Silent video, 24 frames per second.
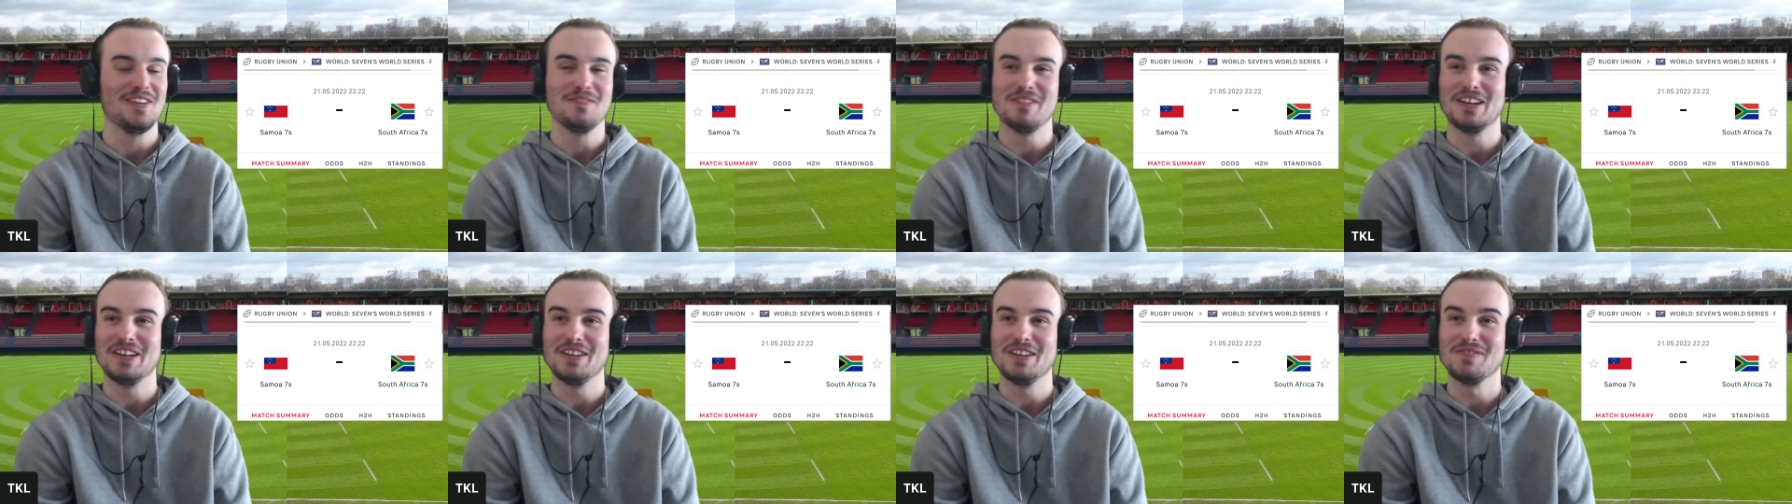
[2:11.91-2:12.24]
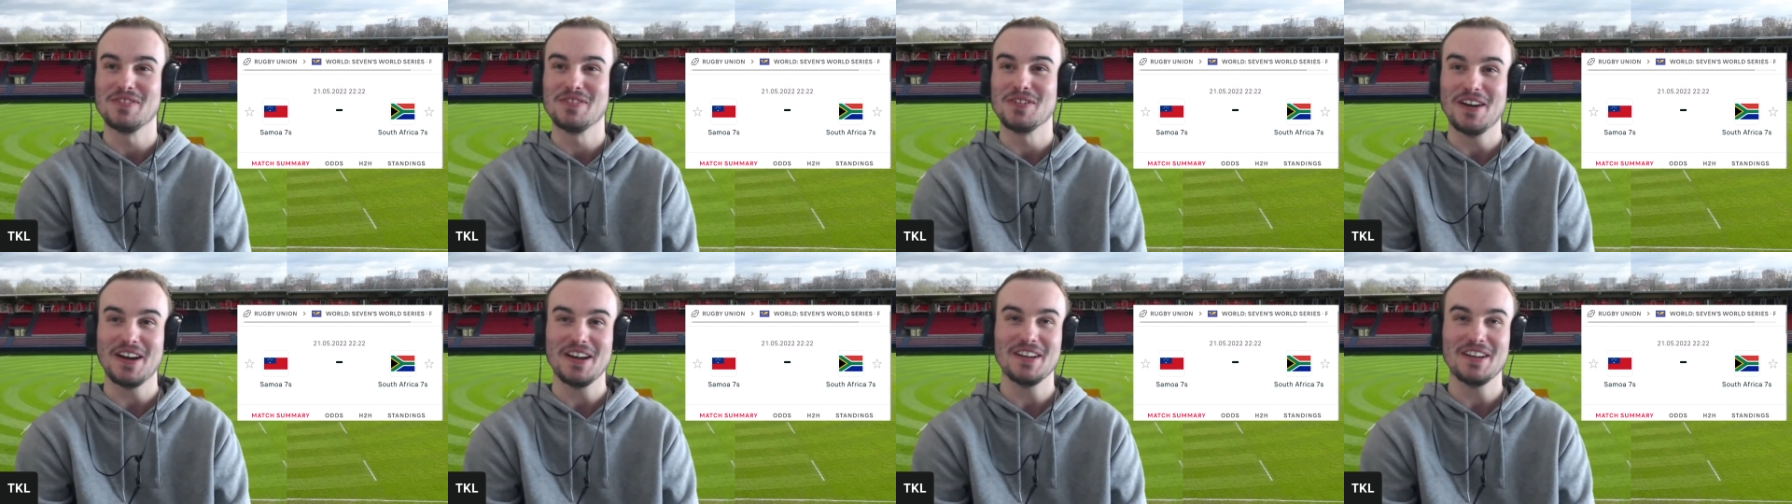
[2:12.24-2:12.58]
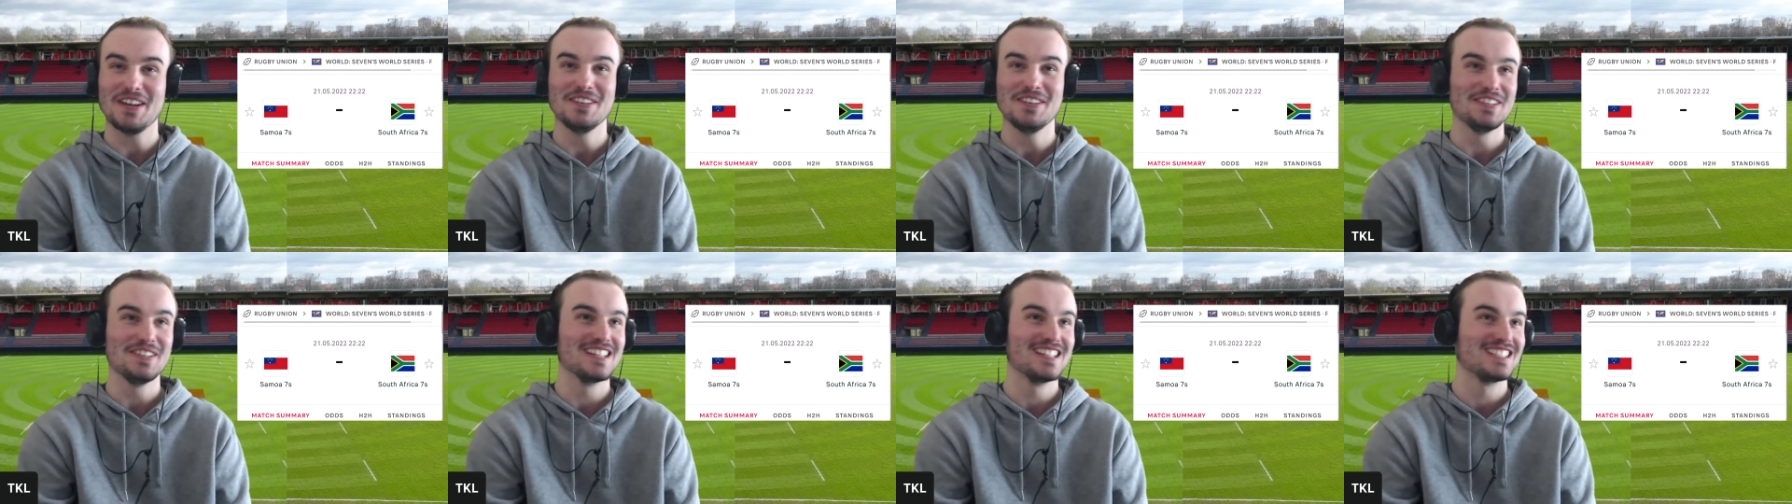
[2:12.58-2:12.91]
But if you are
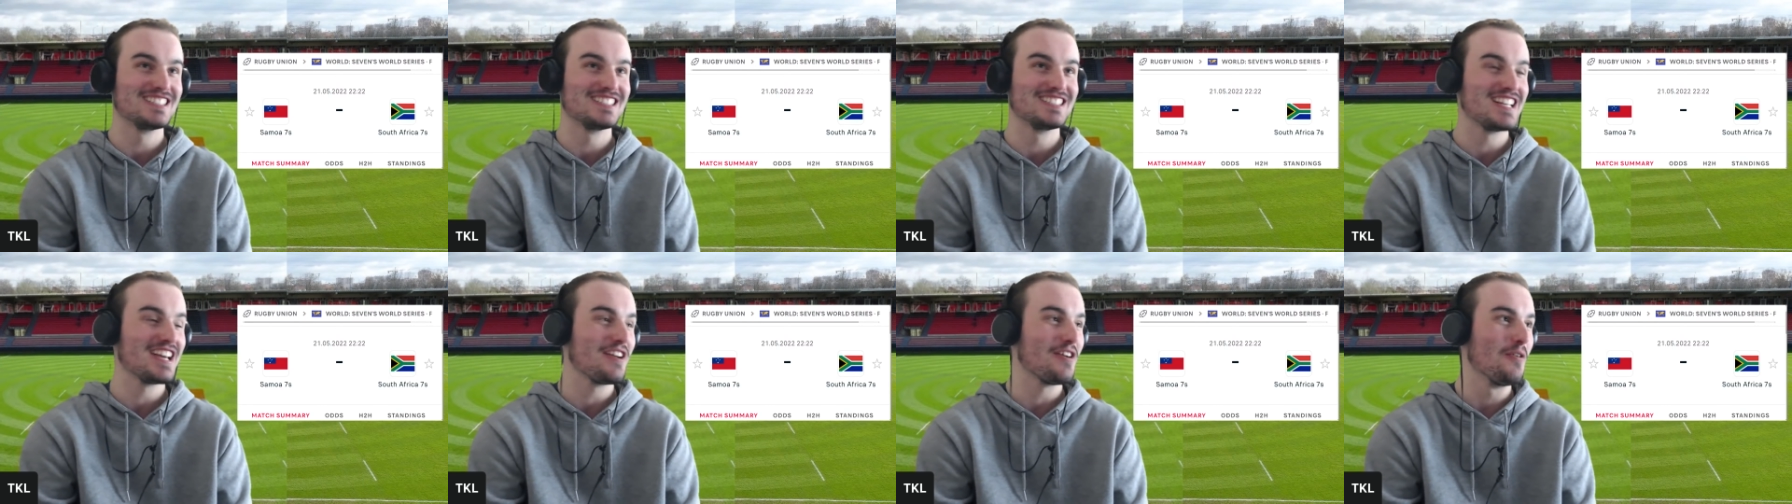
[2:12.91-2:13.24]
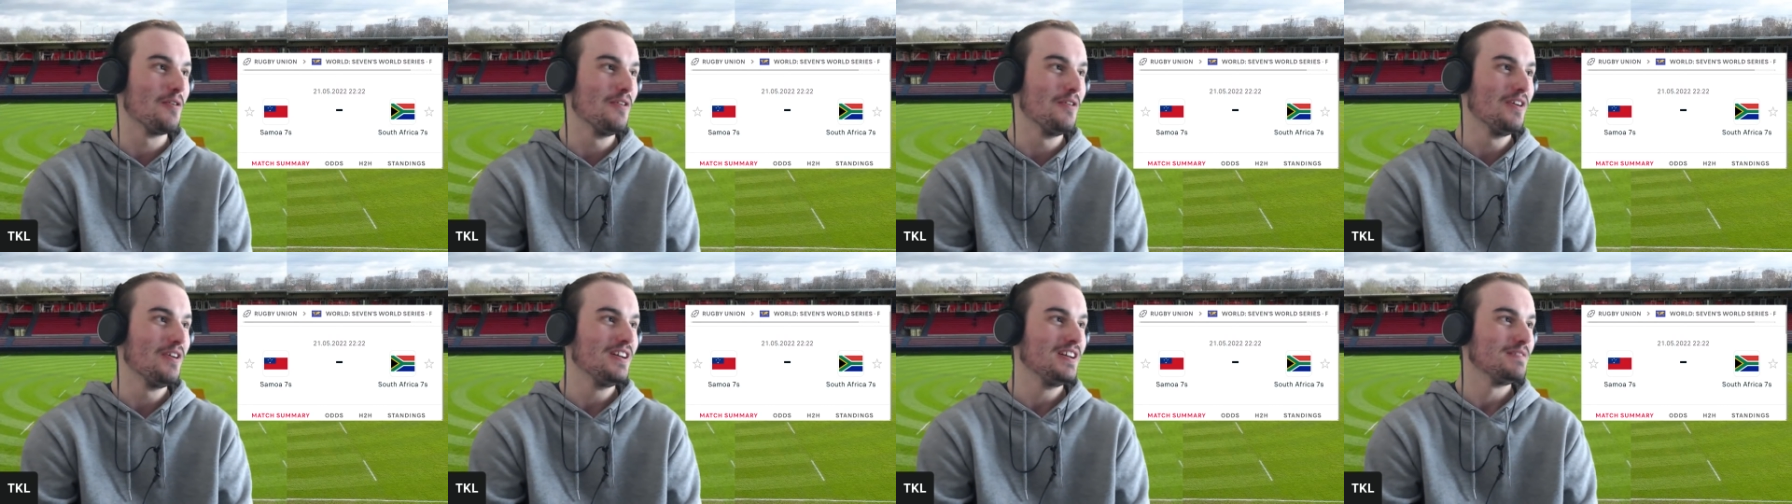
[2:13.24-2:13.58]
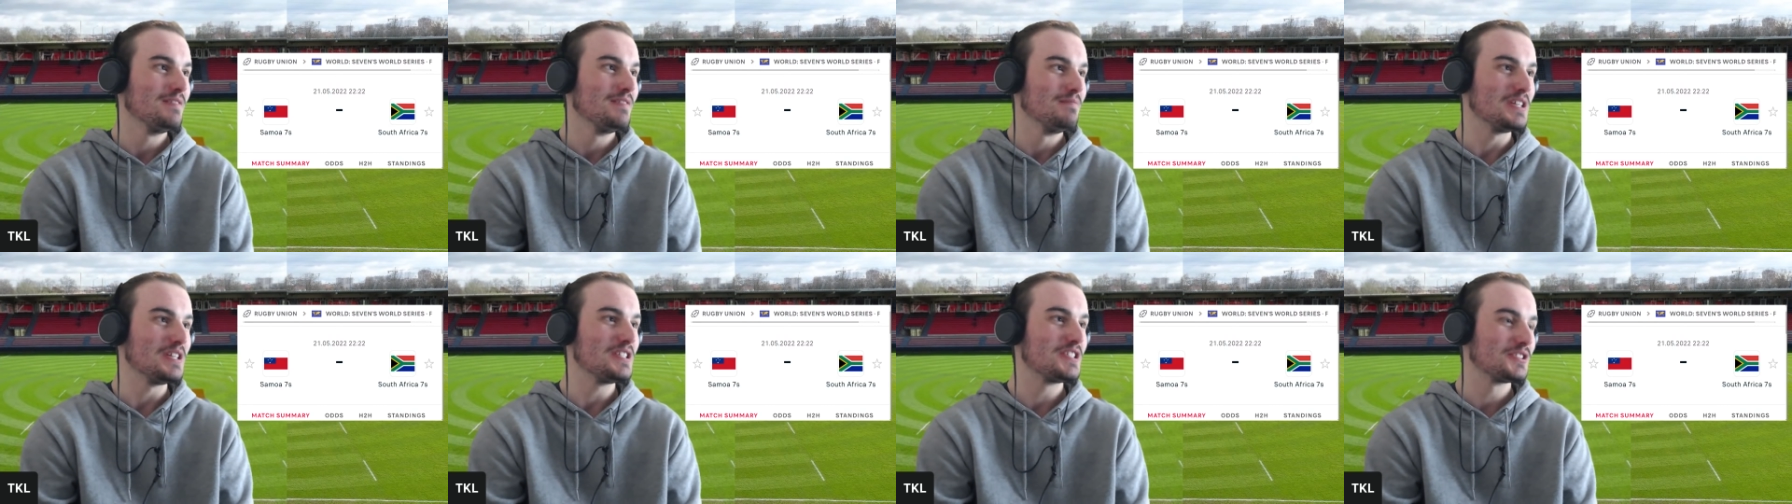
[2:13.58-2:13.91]
new to the channel,
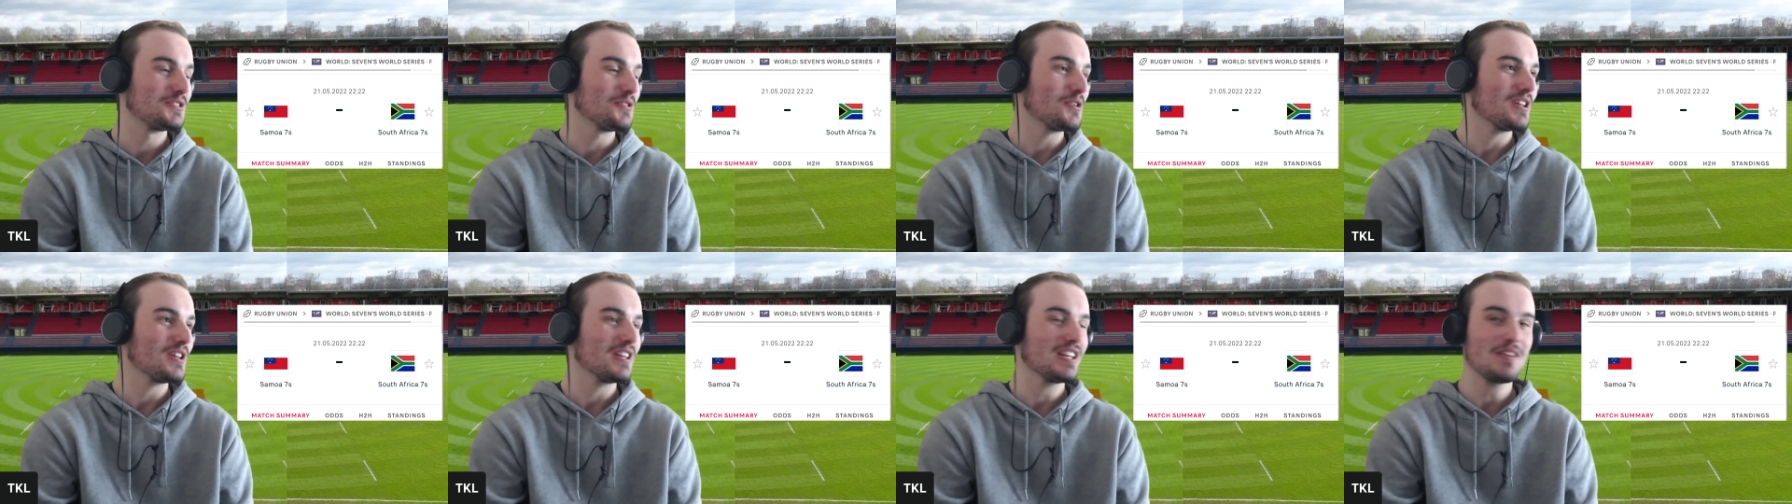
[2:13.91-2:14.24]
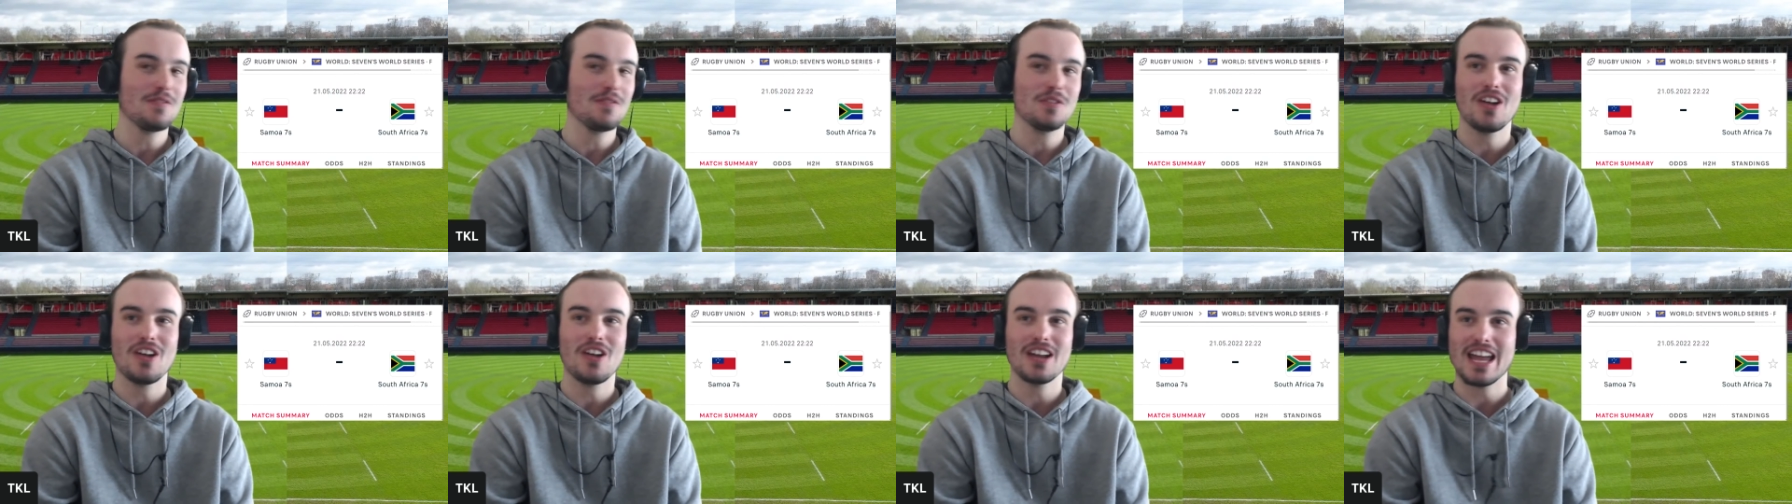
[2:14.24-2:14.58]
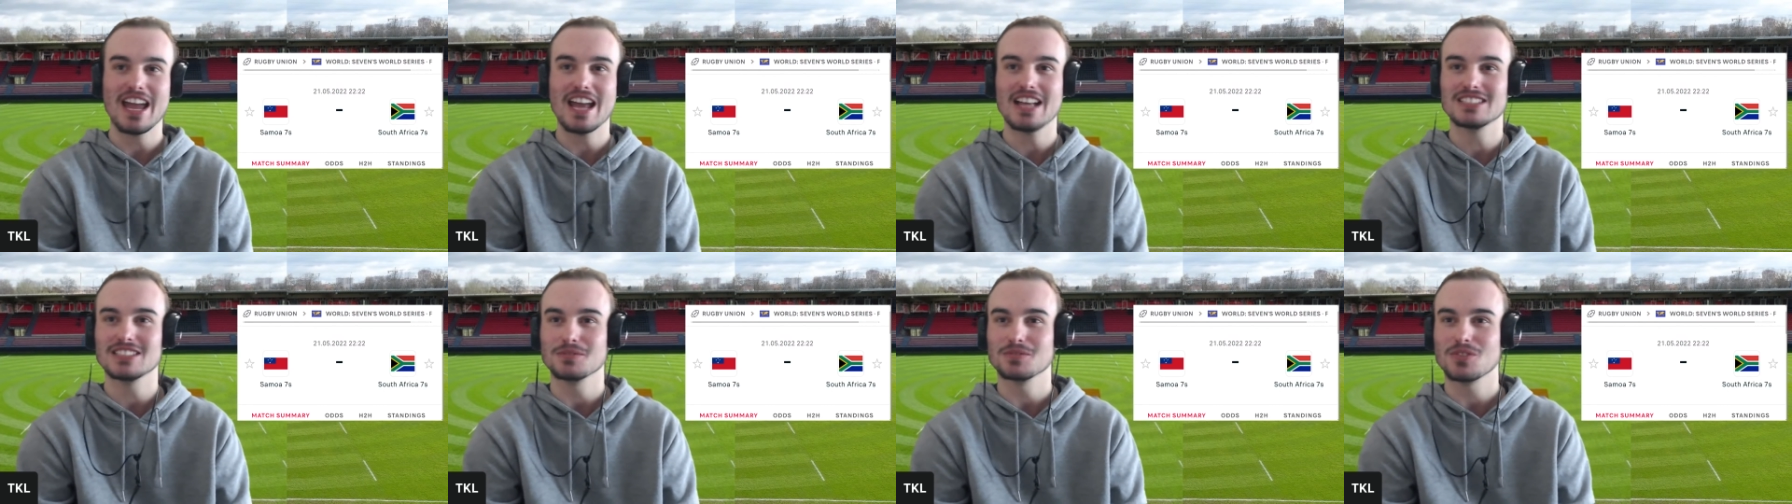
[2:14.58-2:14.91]
be sure to leave a like
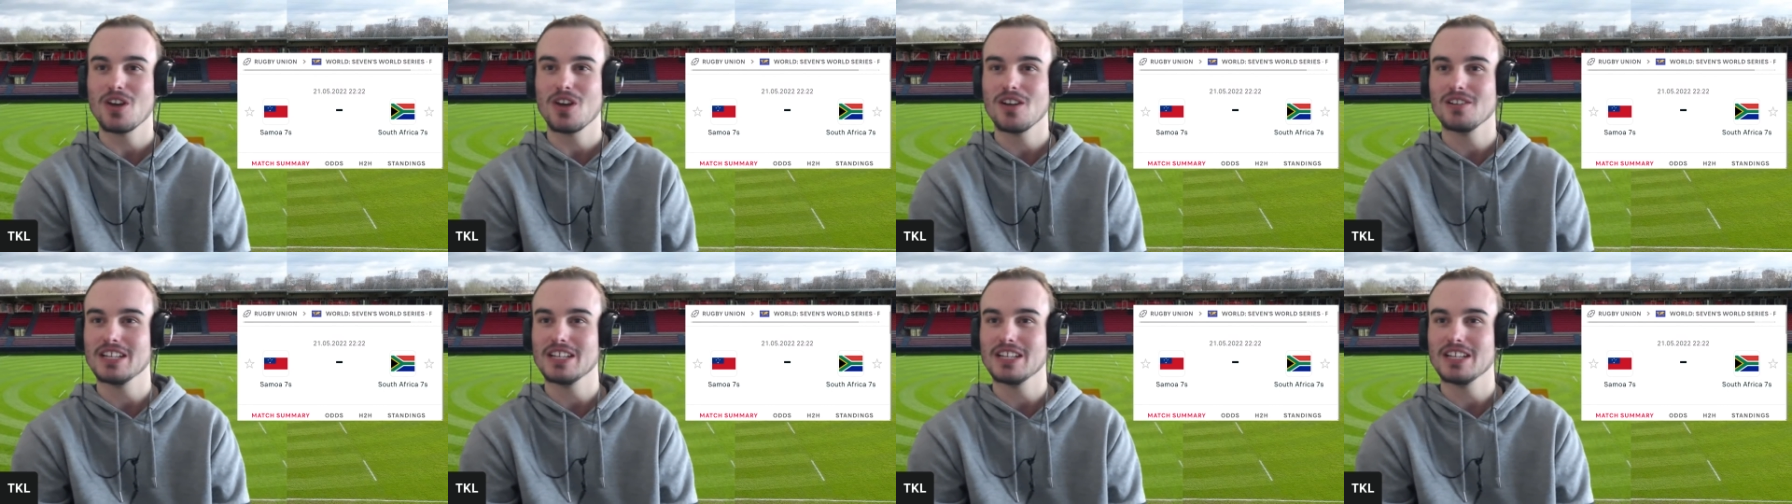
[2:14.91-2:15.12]
and subscribe.